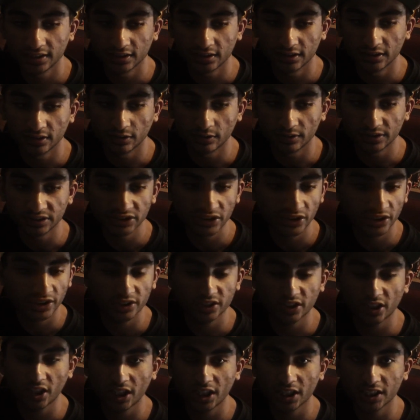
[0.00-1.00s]
you know, we
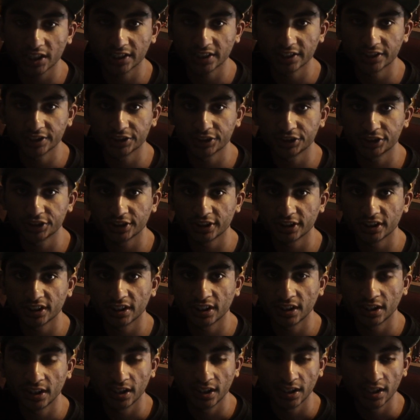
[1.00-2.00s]
started talking and shit.
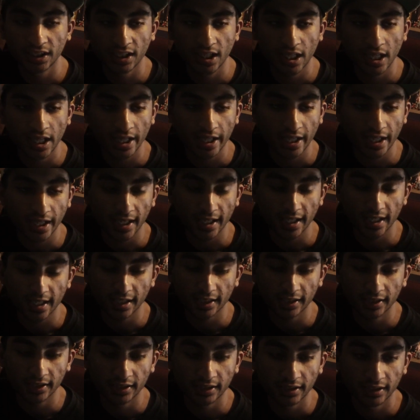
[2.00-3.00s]

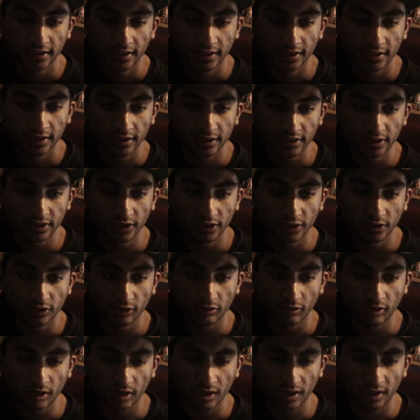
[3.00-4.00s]
And you
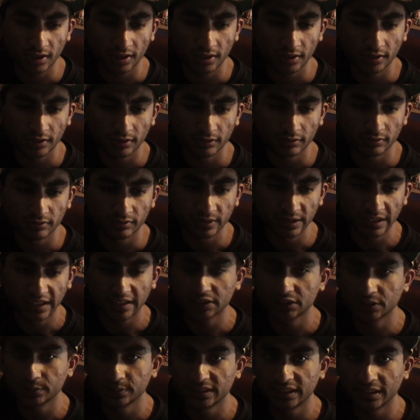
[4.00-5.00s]
know, we
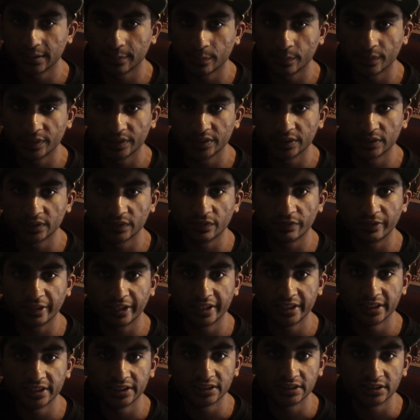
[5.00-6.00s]
actually became pretty good
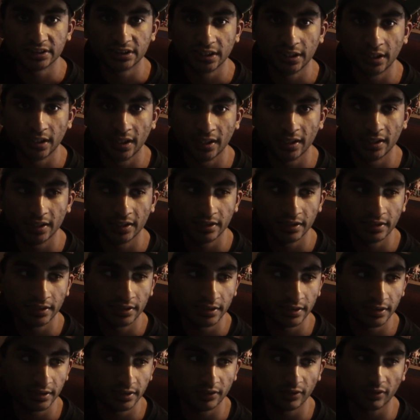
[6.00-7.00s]
friends.
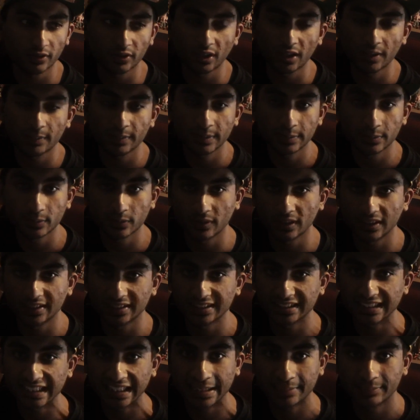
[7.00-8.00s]
You know, a lot of people at
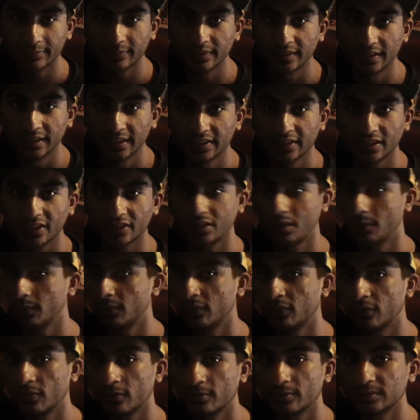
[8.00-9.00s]
the time thought Double
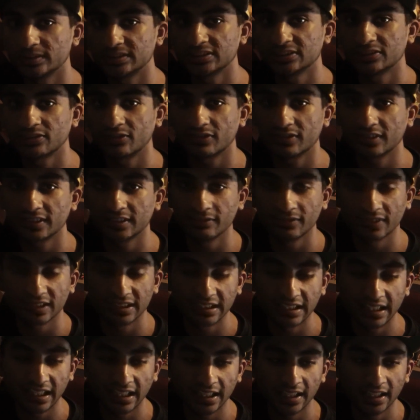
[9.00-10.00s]
Four was annoying and
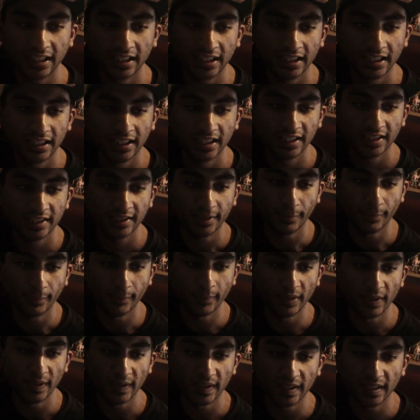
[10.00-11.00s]
whatnot,
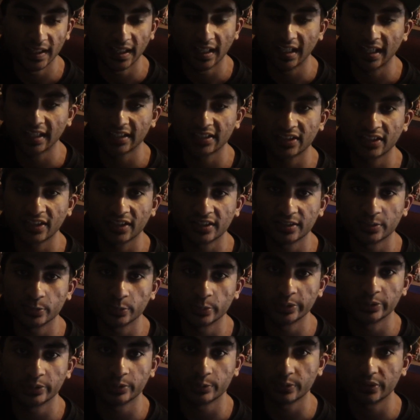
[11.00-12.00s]
but I thought
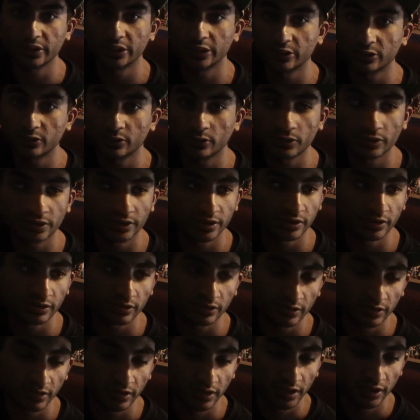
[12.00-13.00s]
we were pretty cool, you
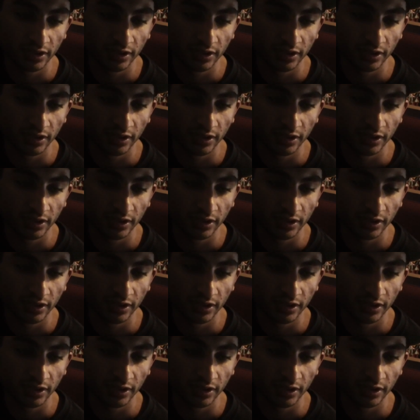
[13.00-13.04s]
know.